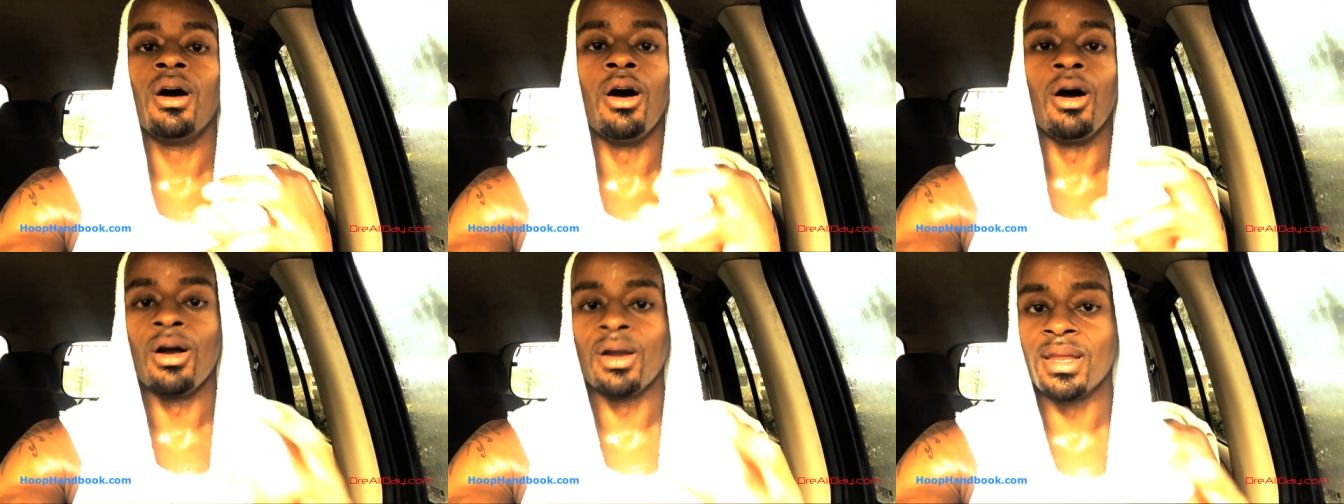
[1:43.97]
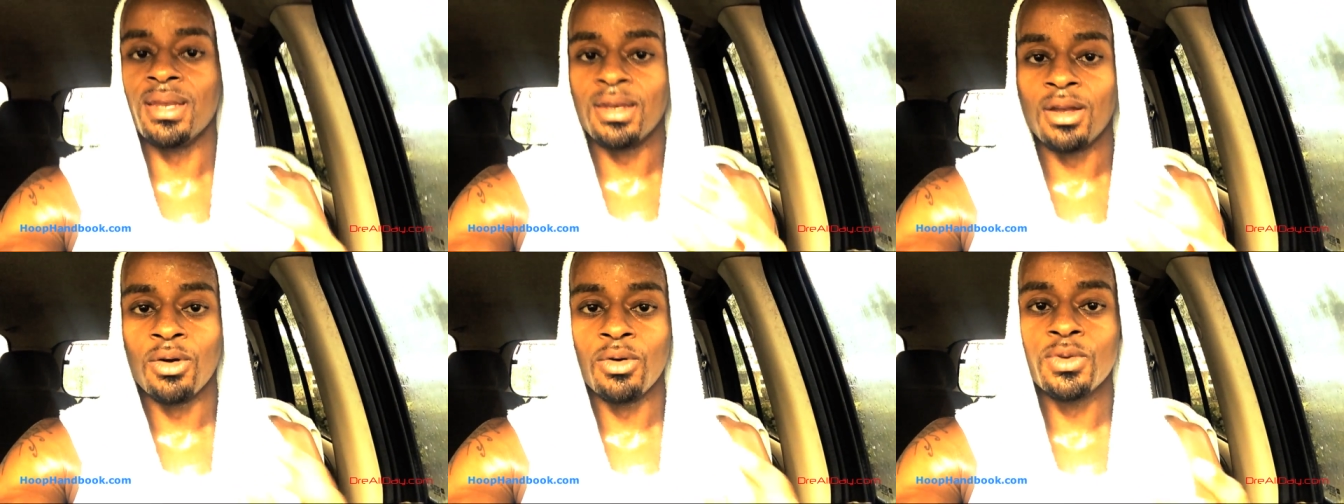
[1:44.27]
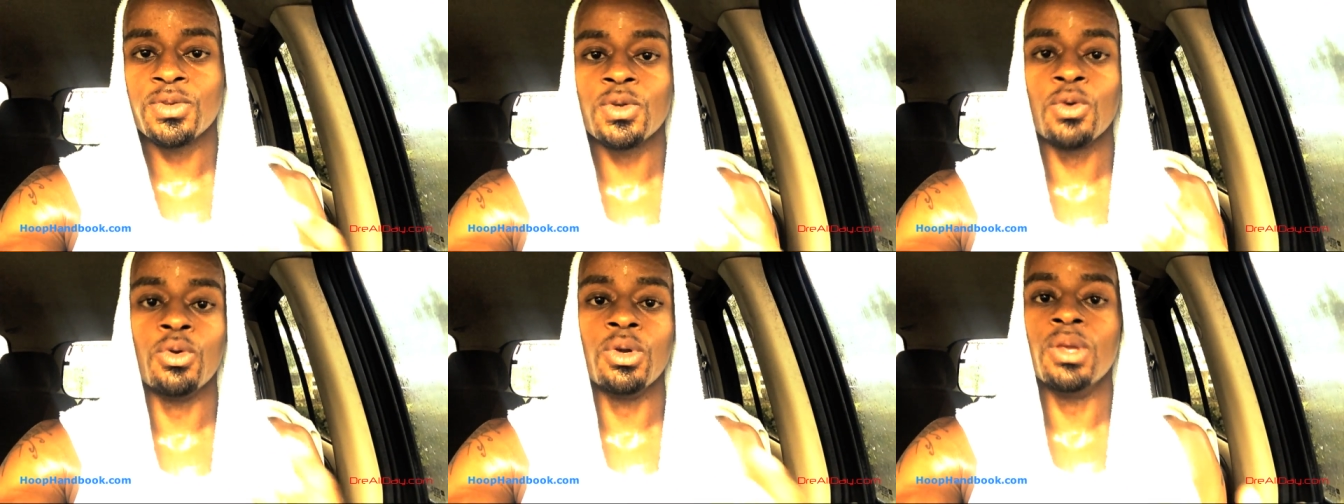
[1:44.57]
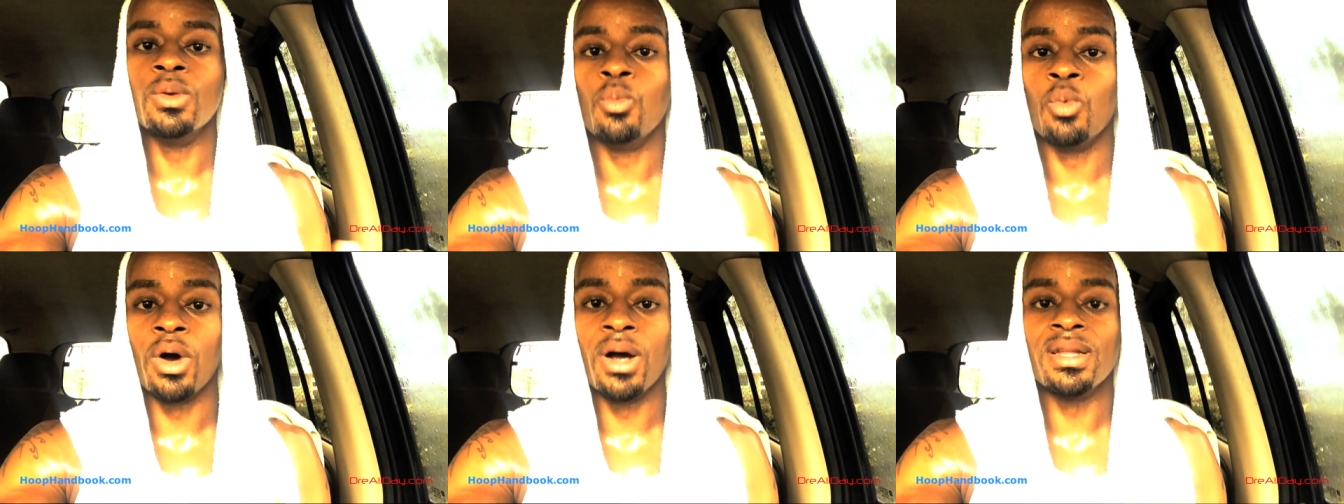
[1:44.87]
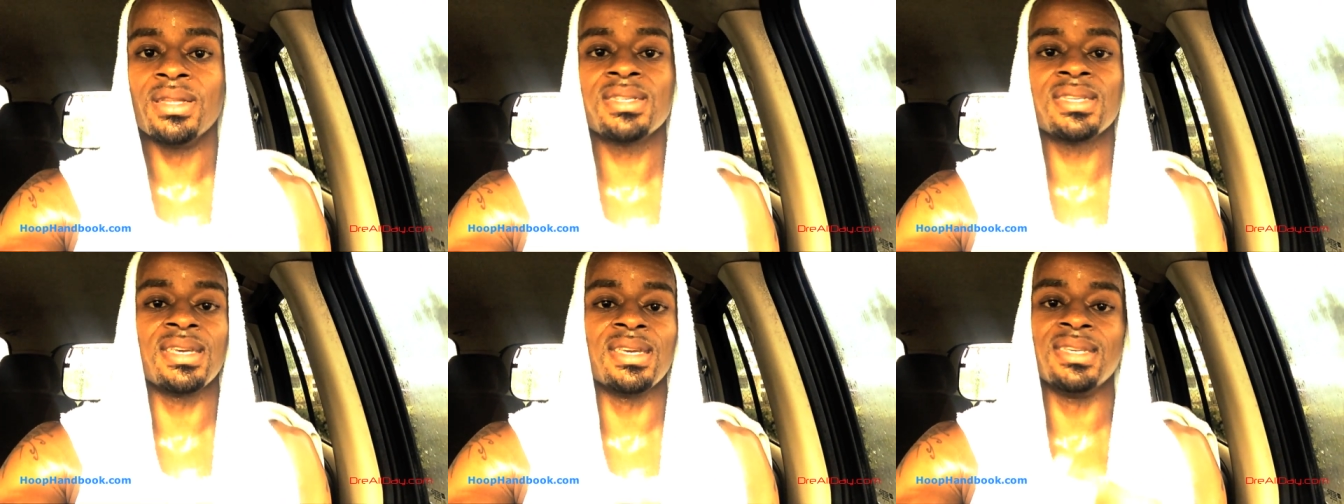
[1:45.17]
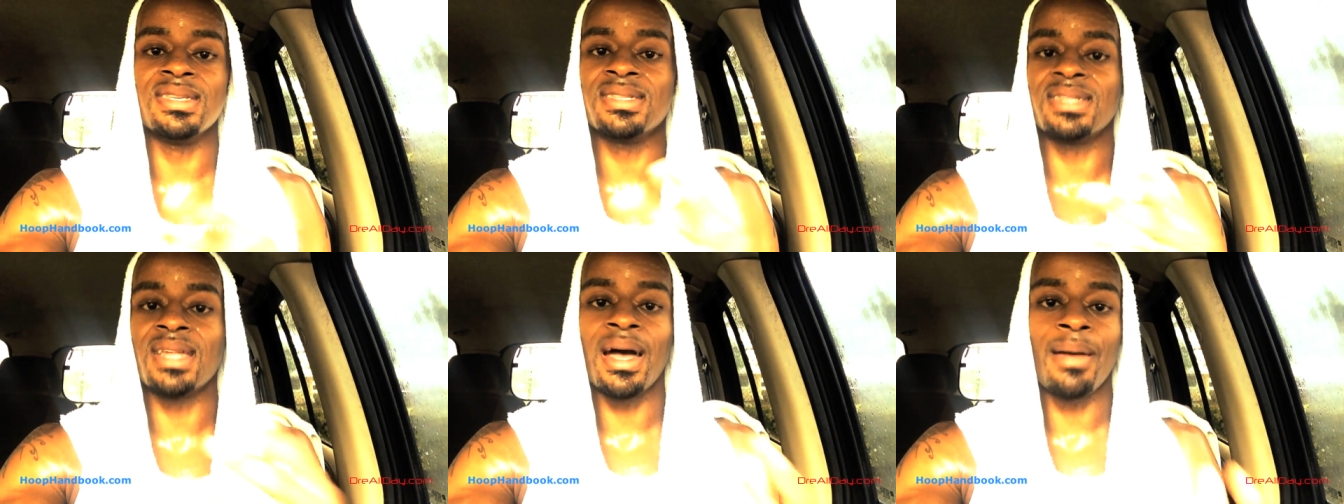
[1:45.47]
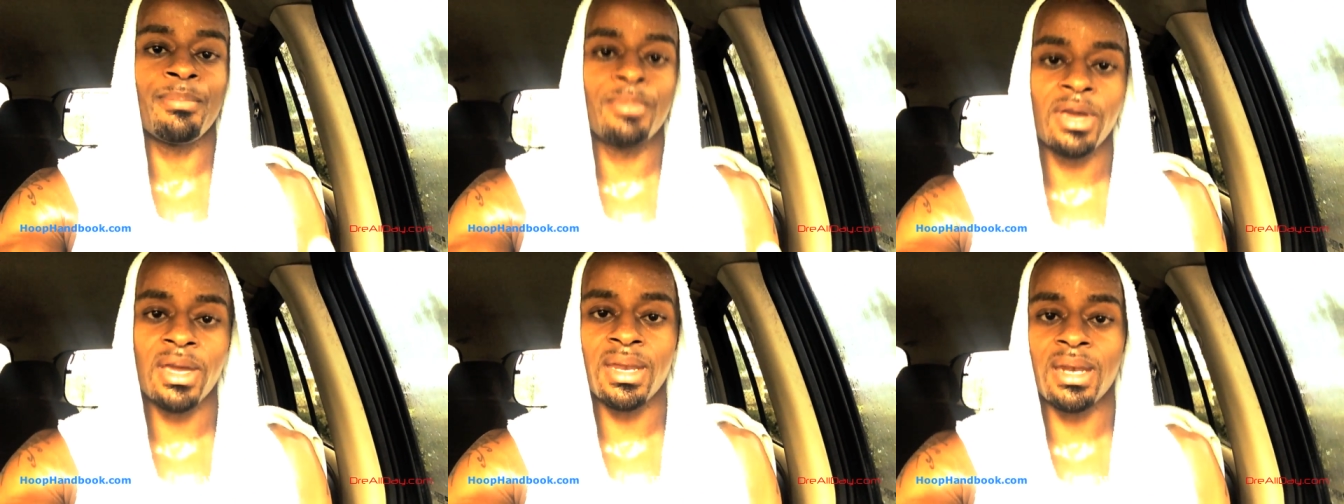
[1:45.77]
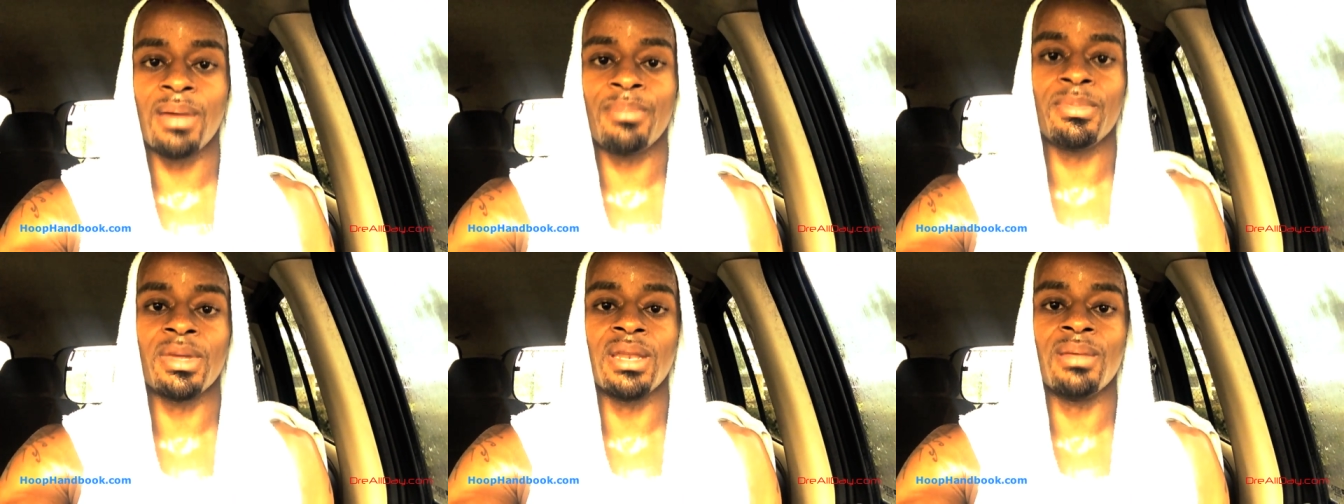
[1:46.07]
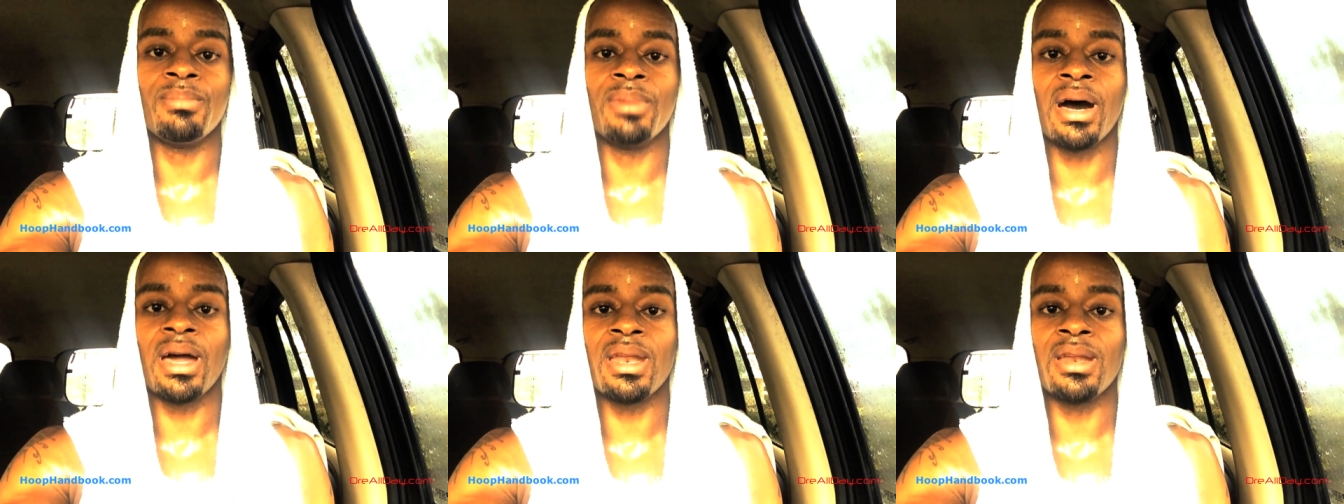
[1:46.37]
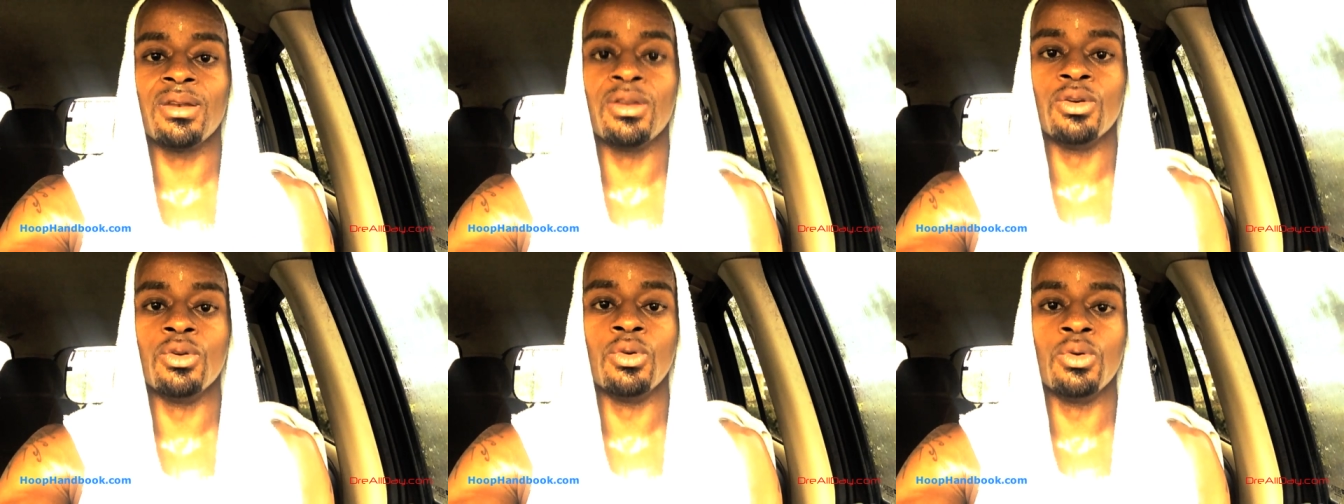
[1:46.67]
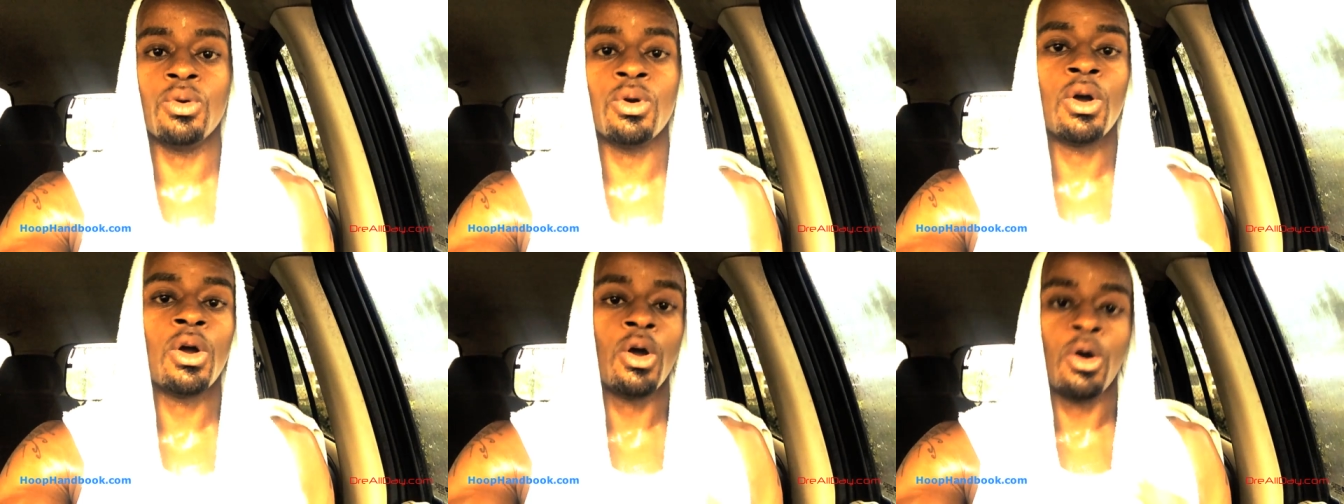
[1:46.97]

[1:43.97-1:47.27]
already knows who he wants and he's not picking up anybody new,